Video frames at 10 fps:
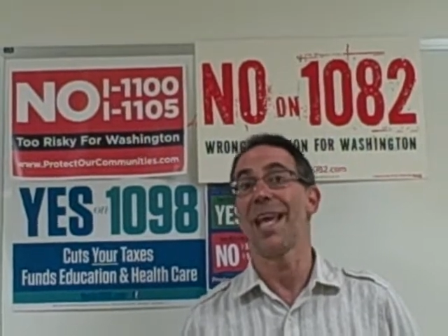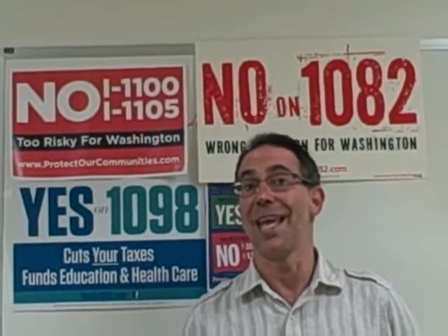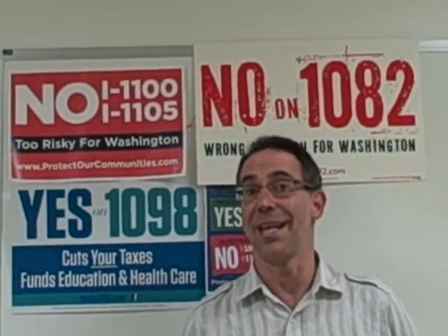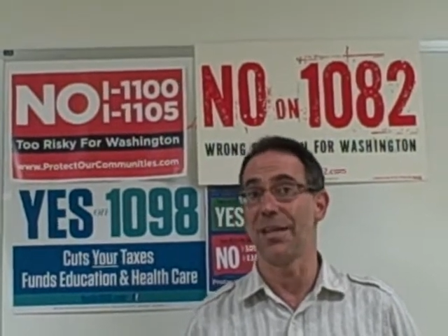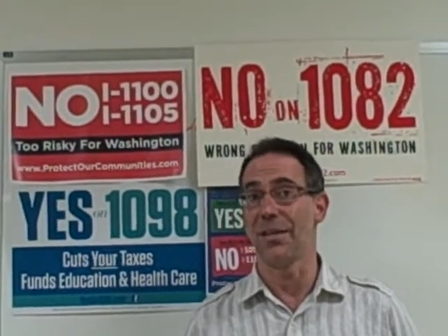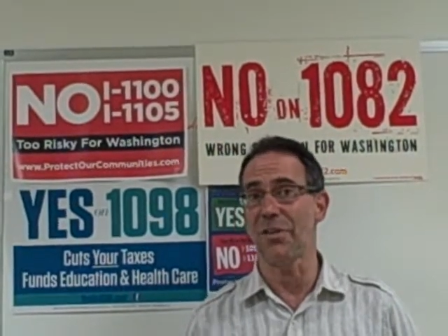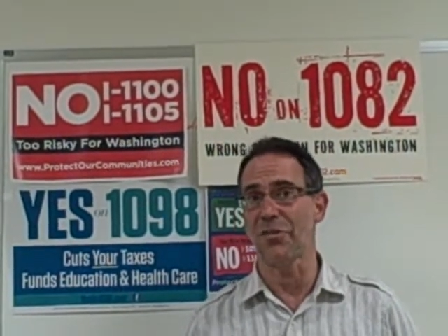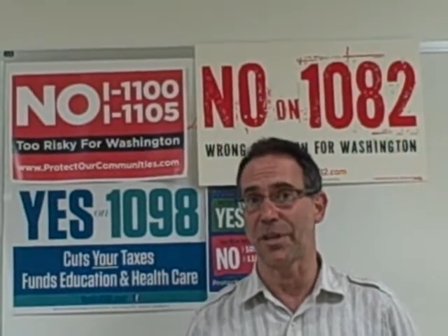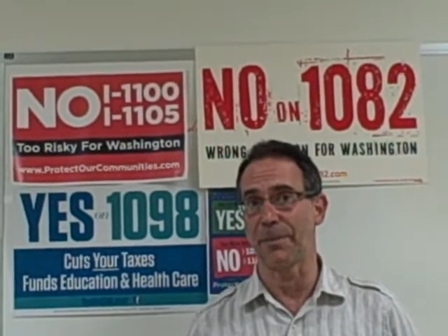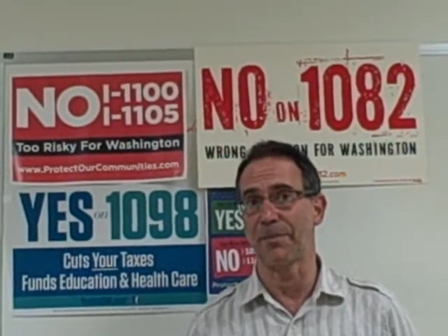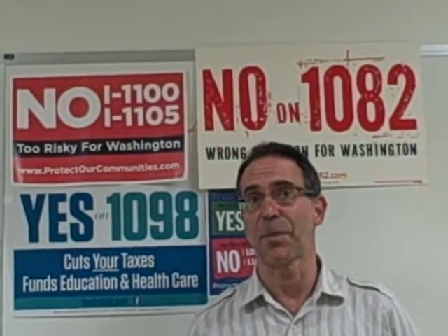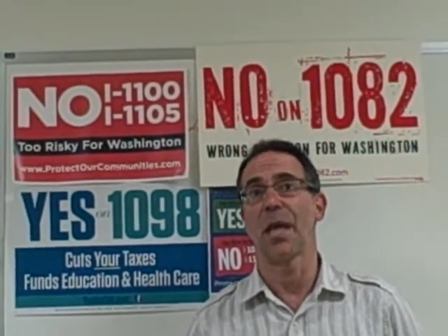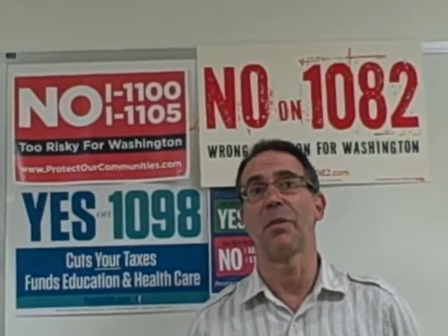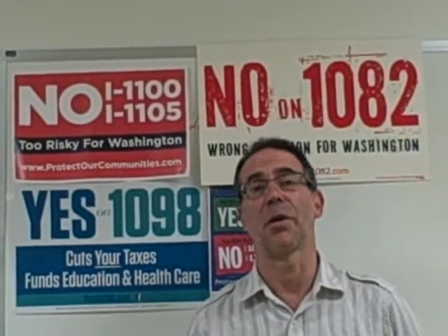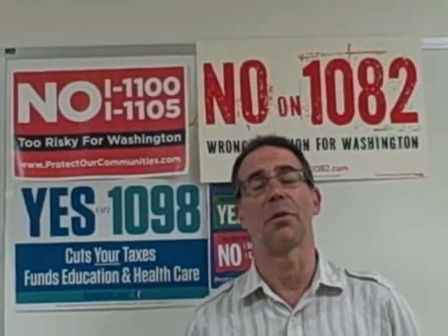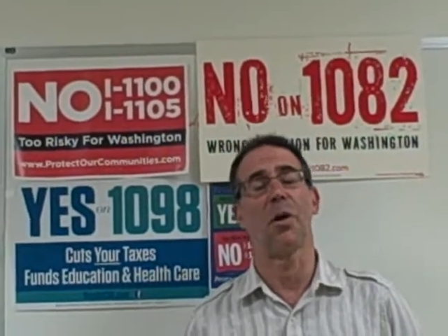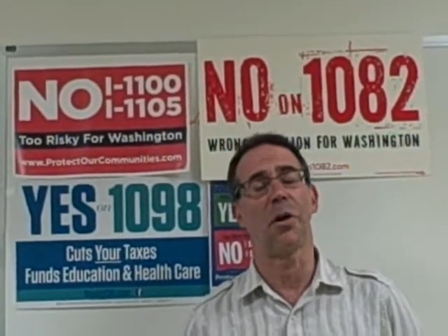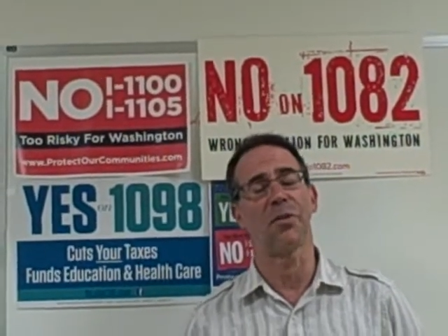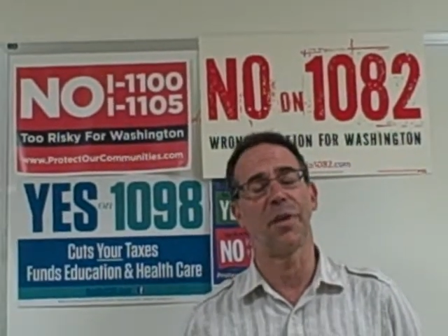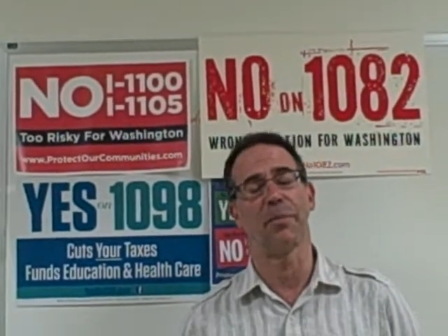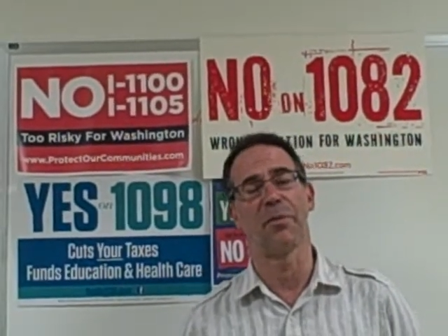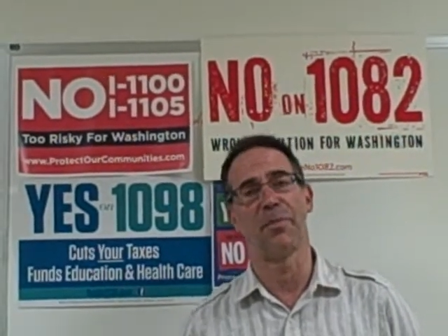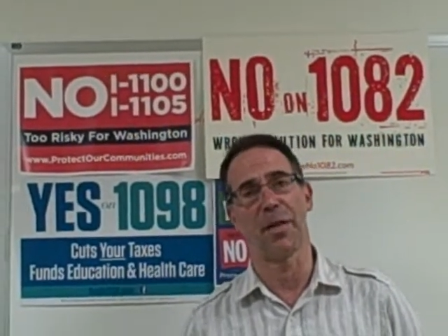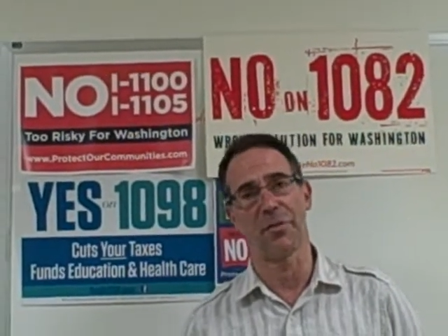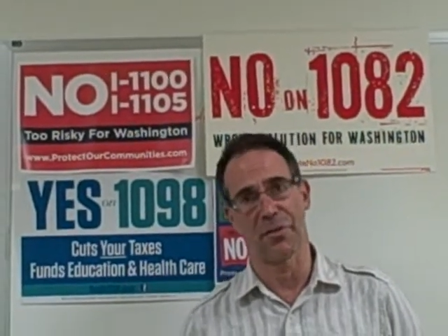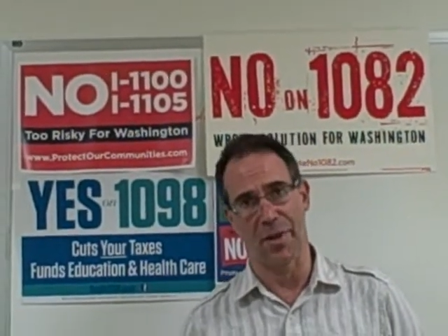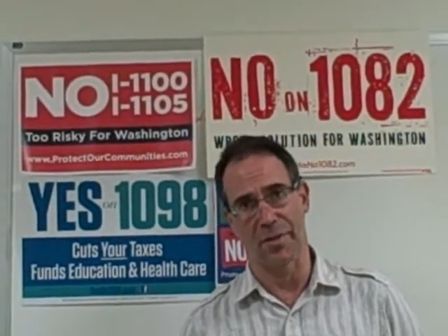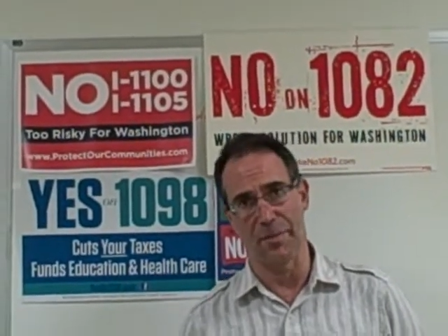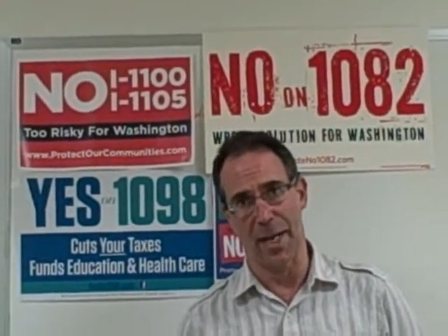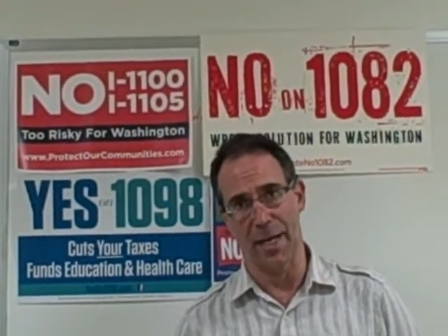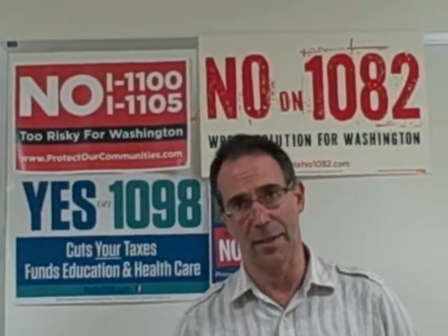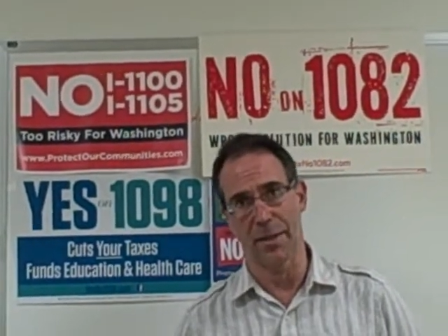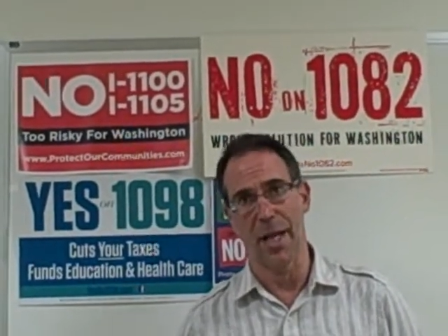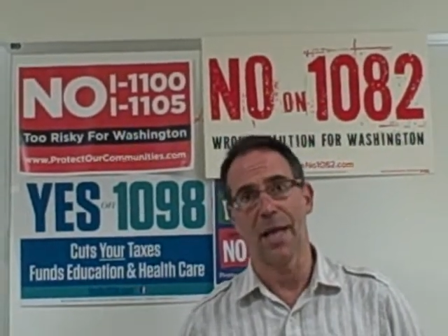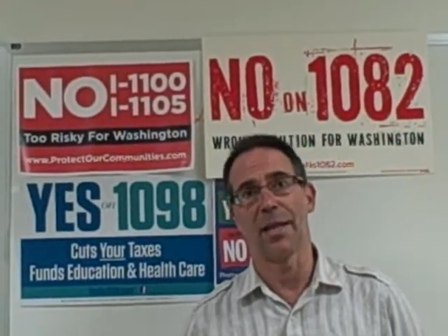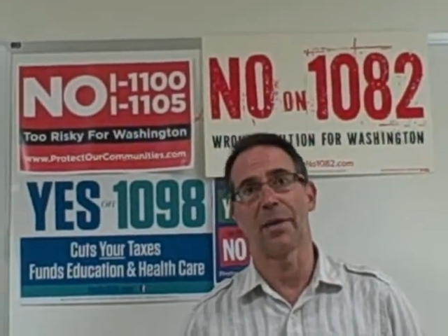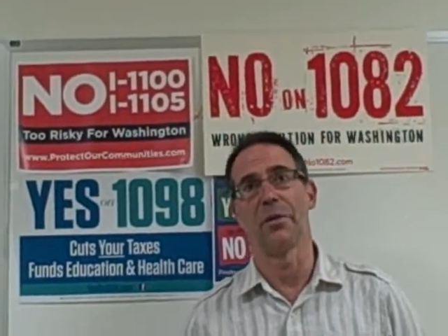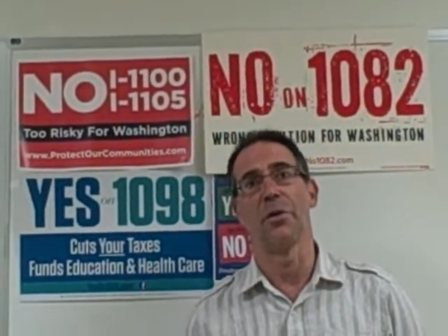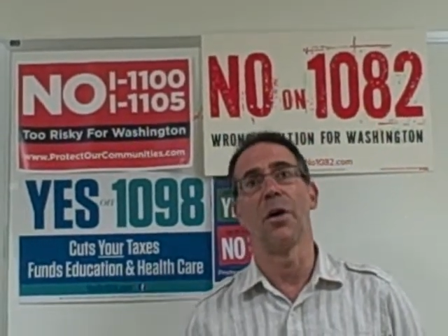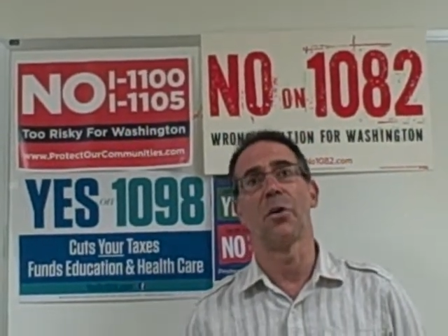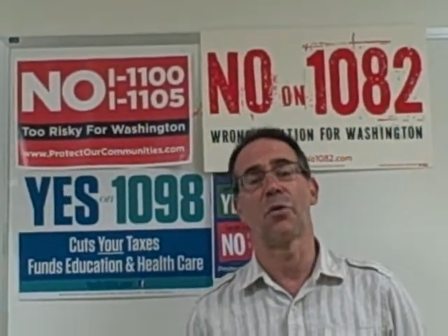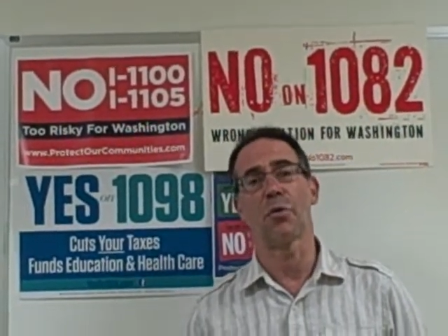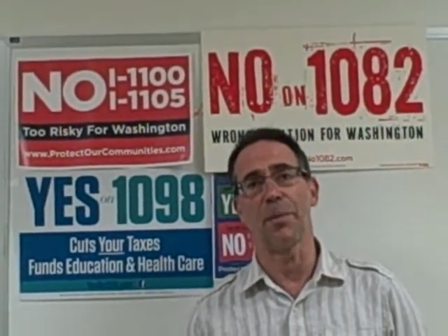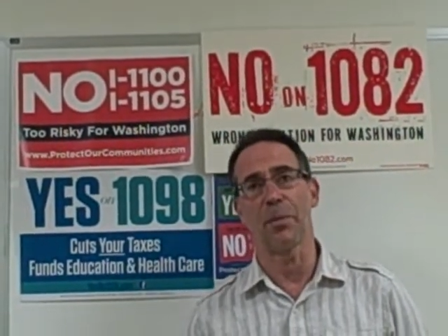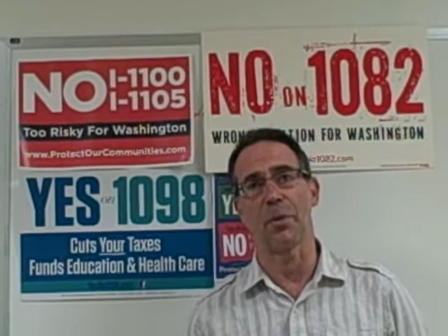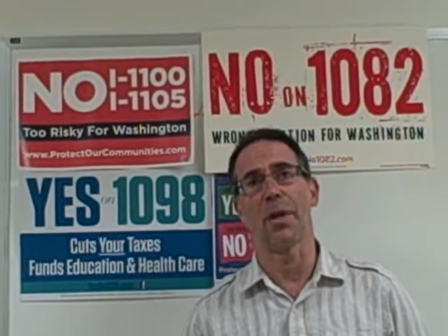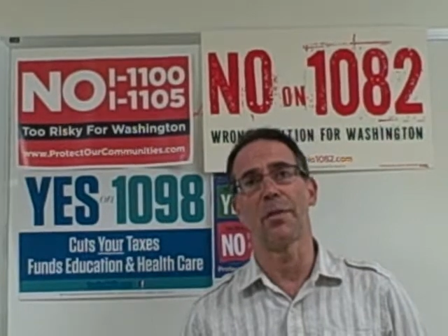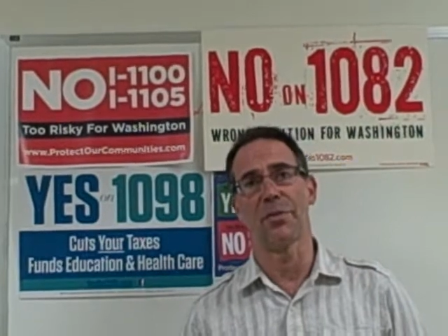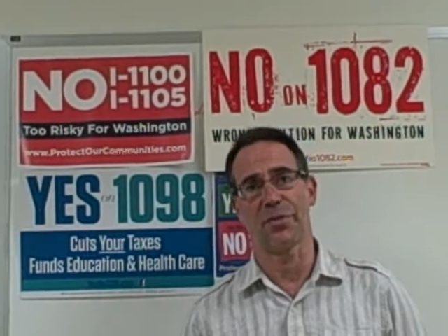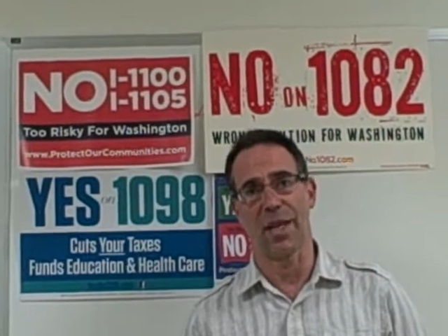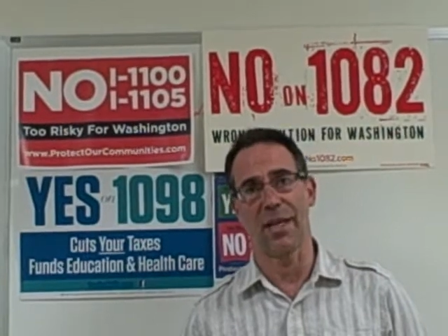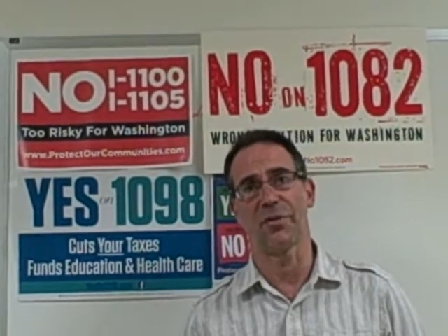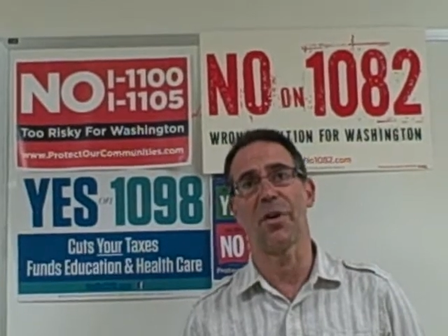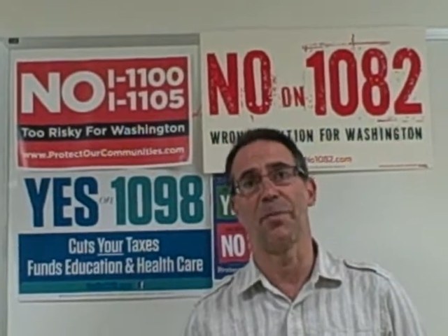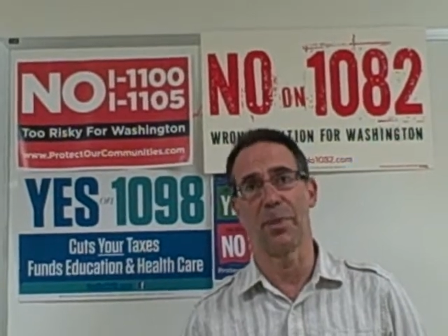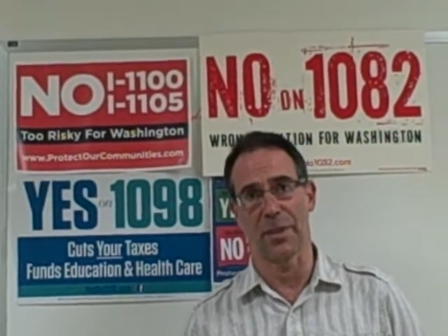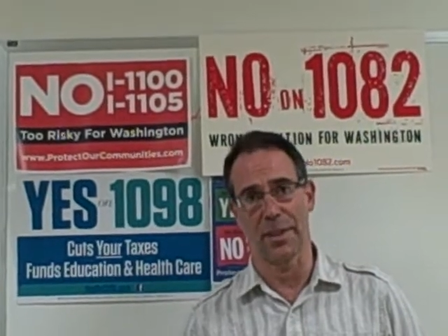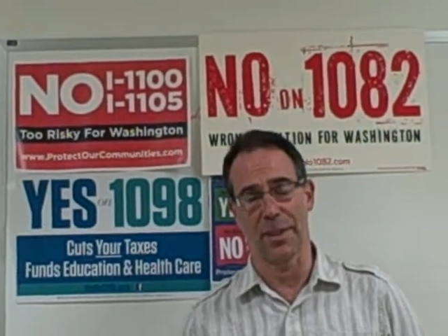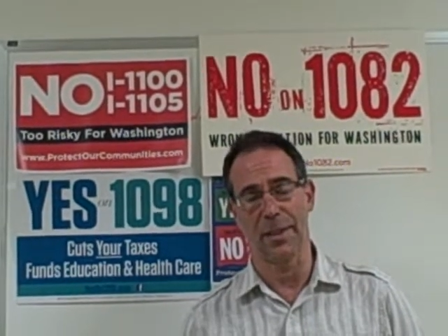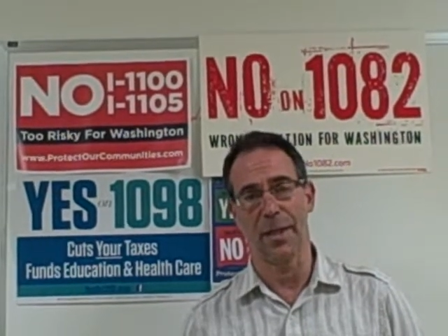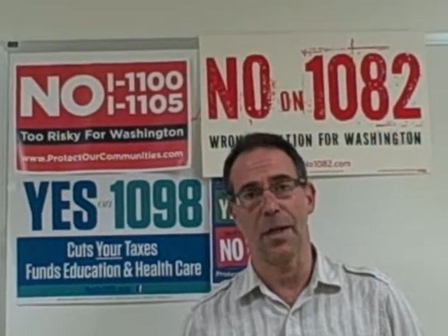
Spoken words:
In addition, there are a large number of measures on the ballot that could cripple the state's ability